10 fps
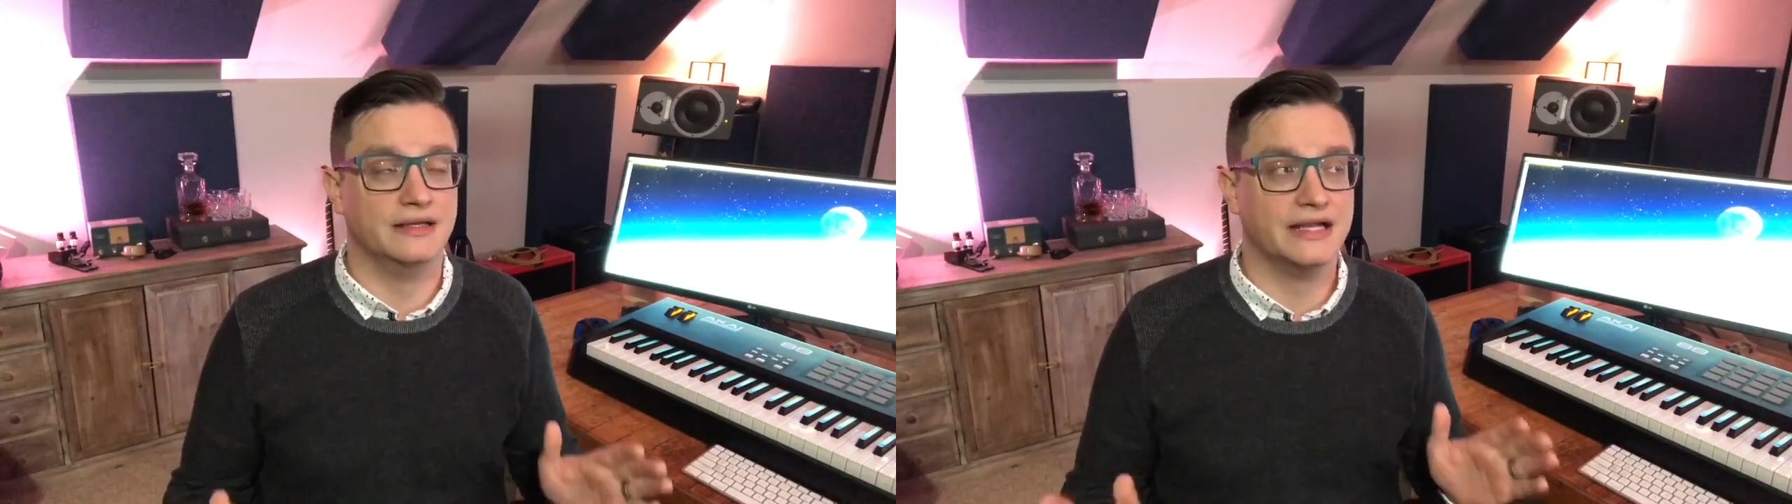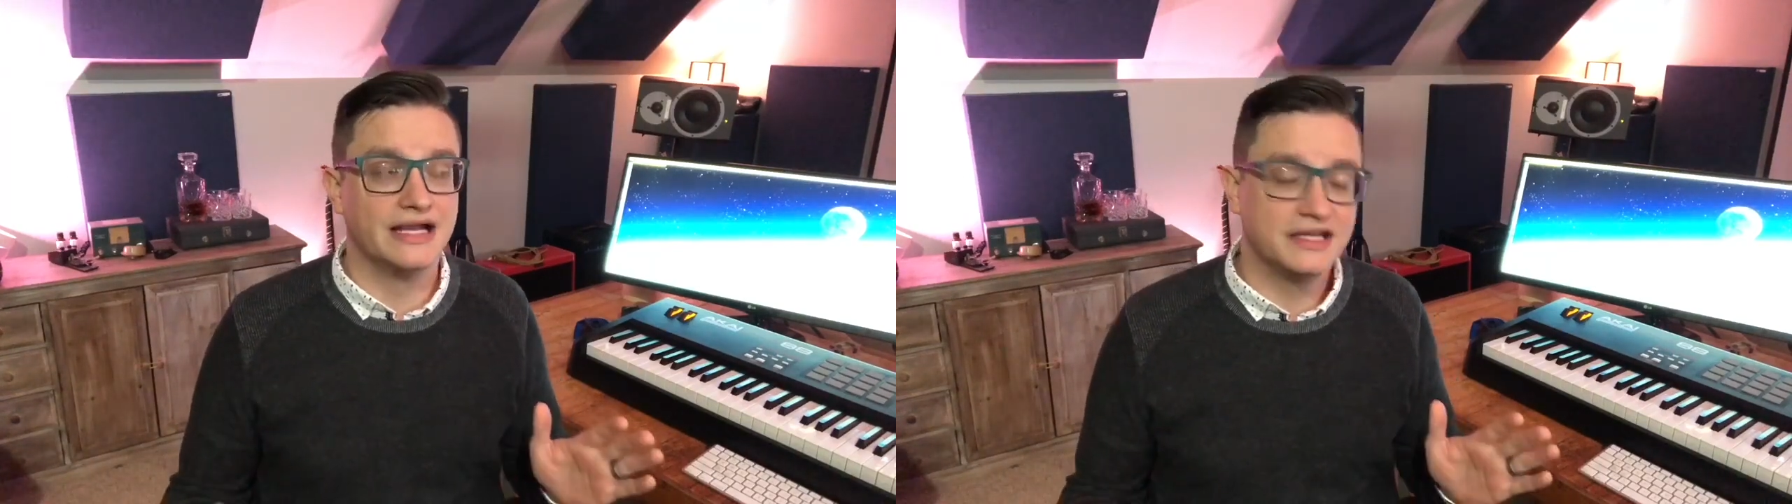
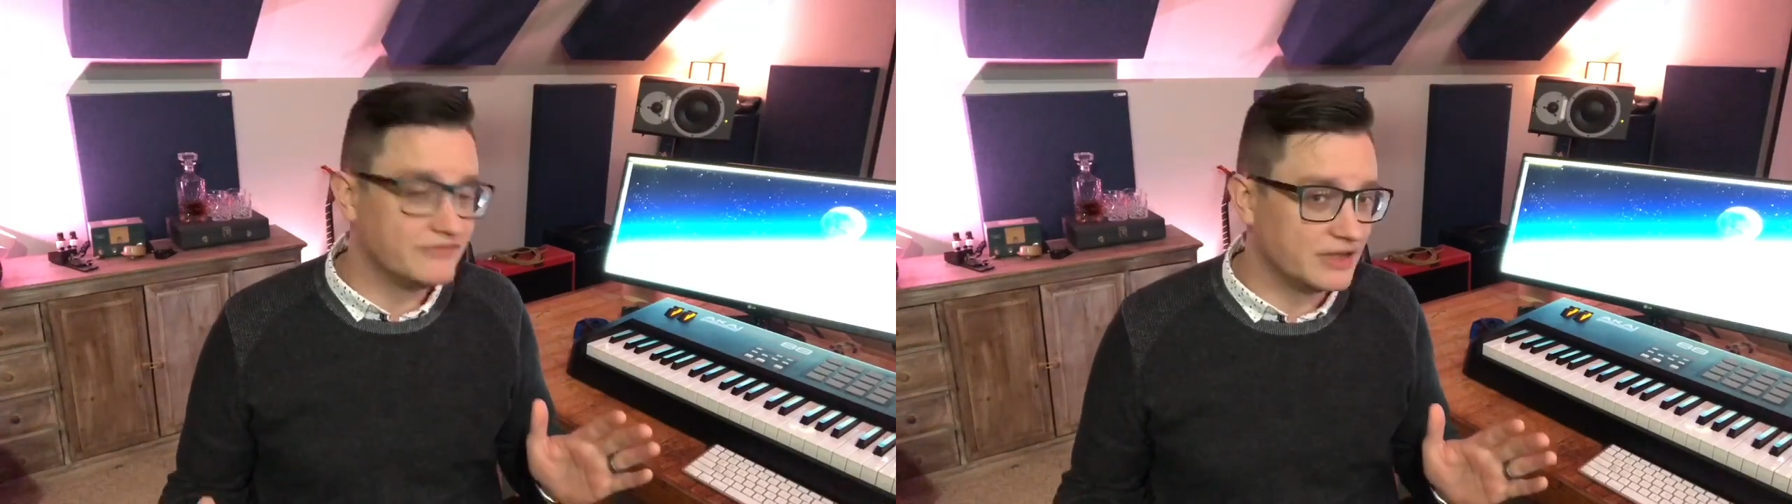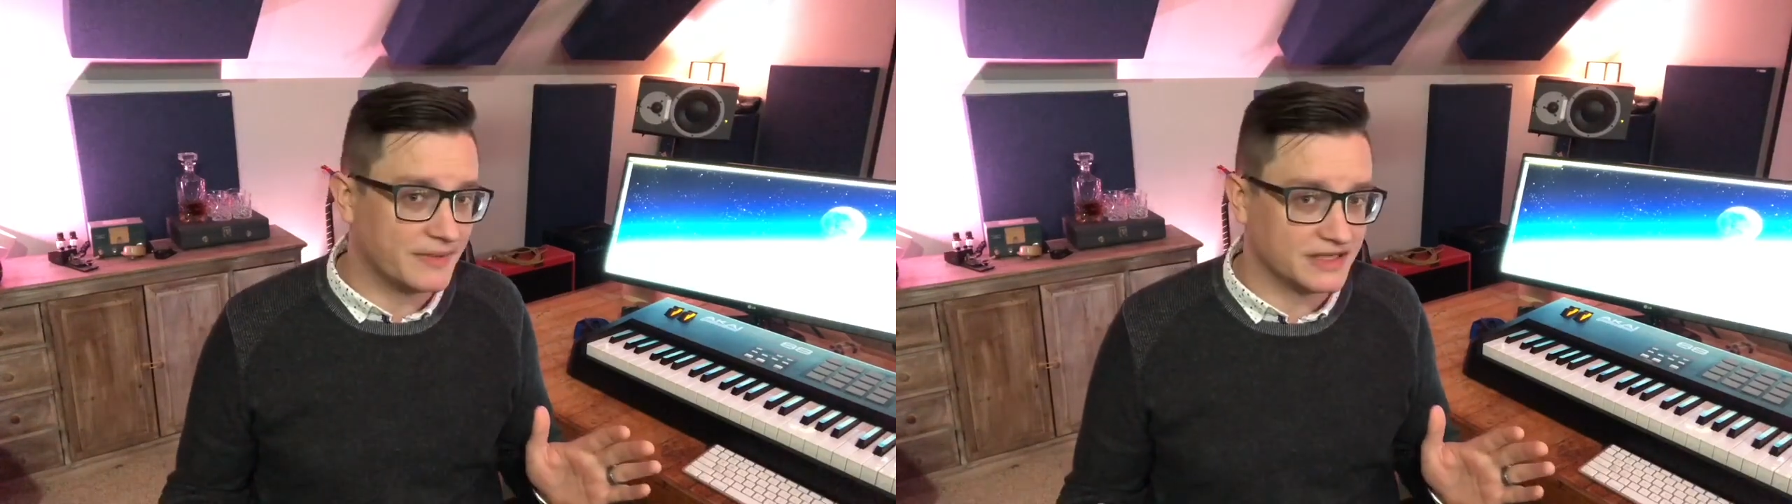
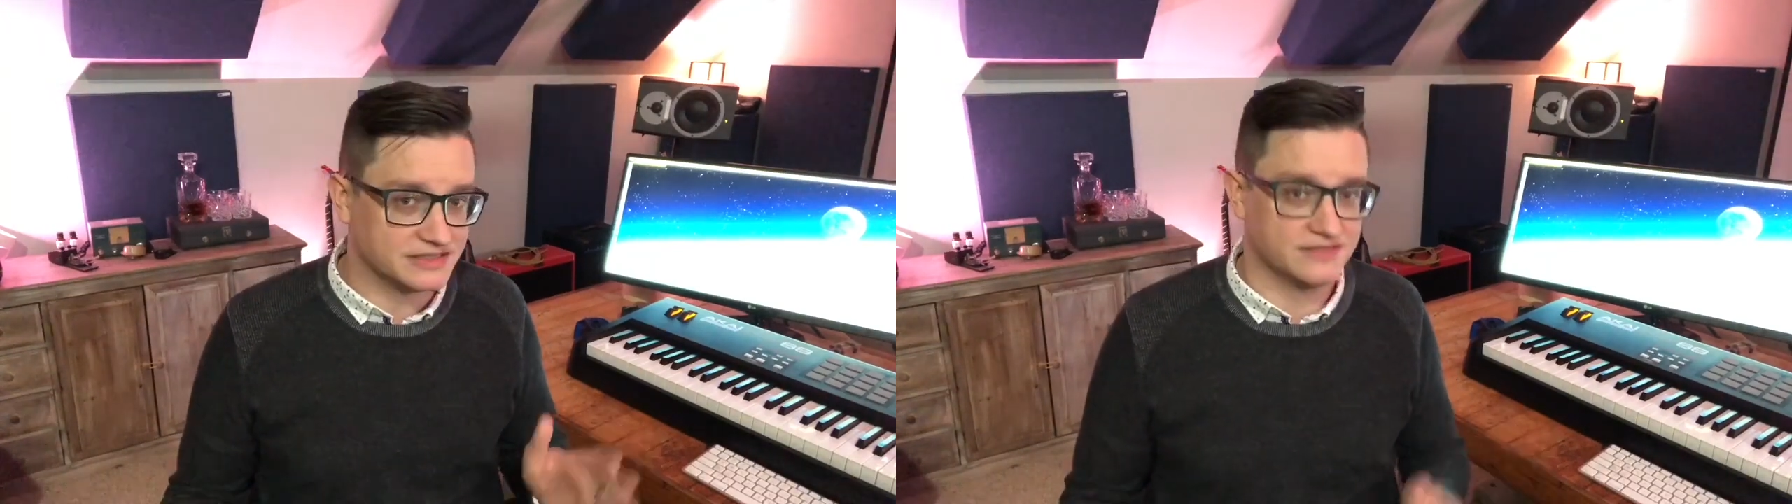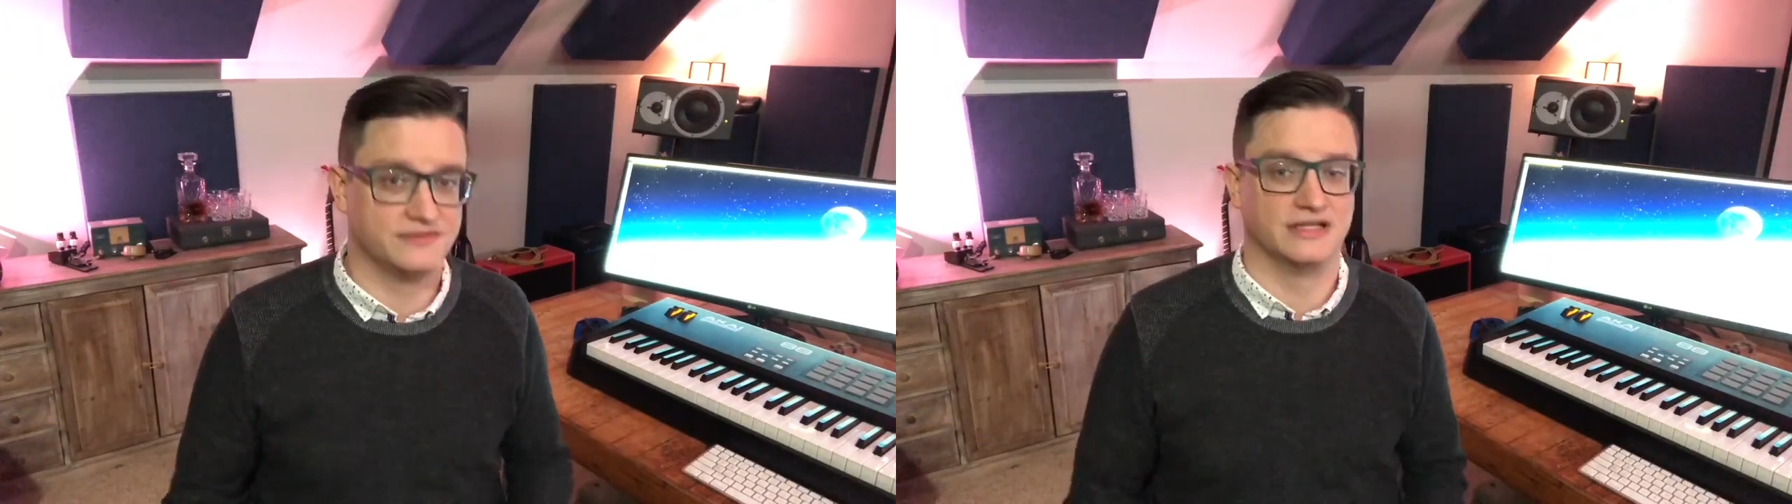negative and a
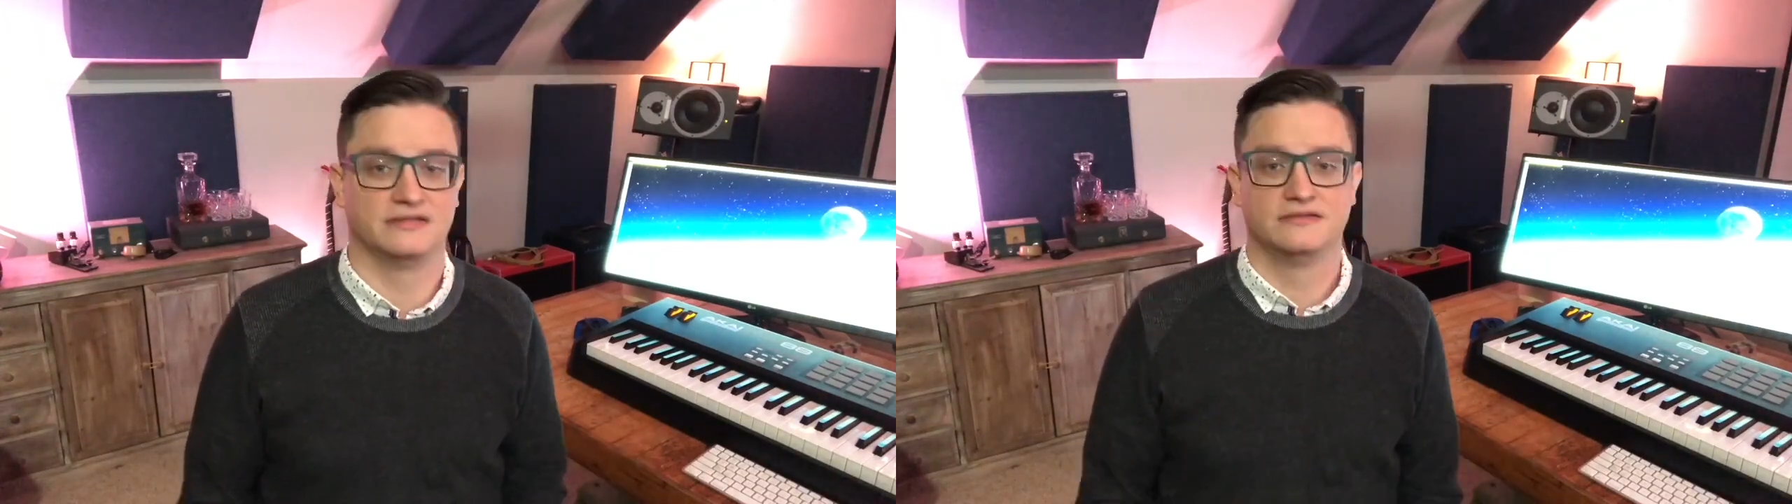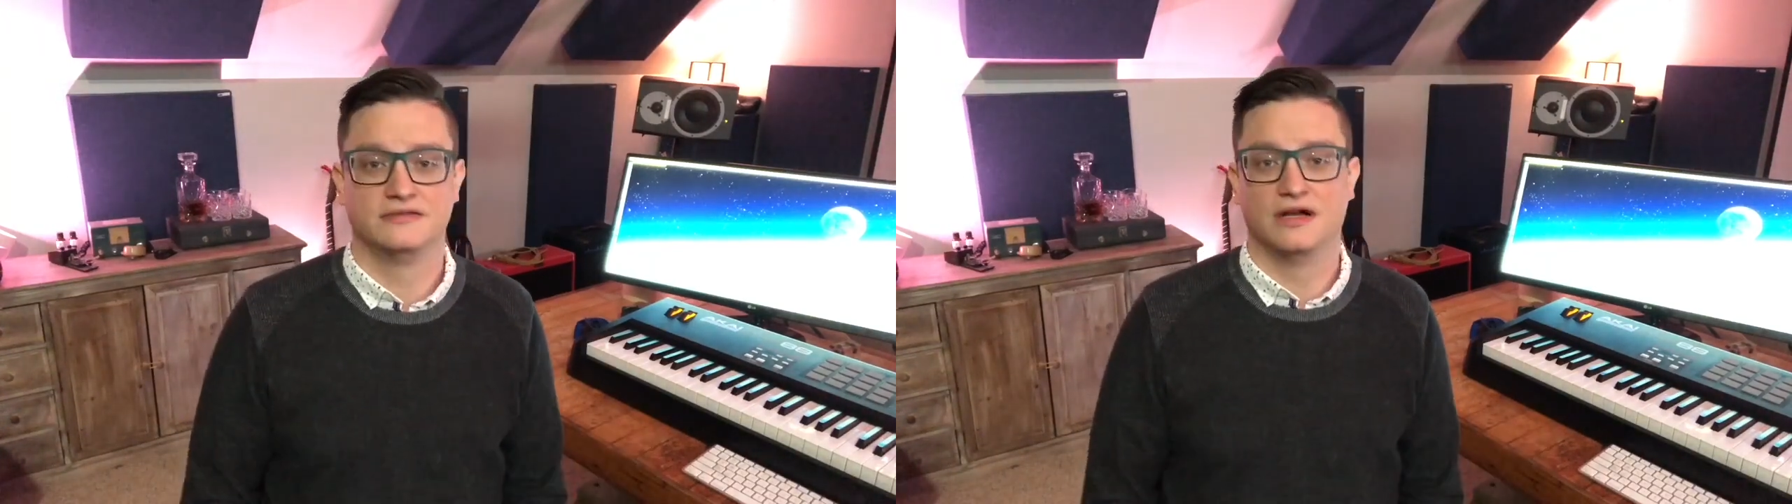positive thing.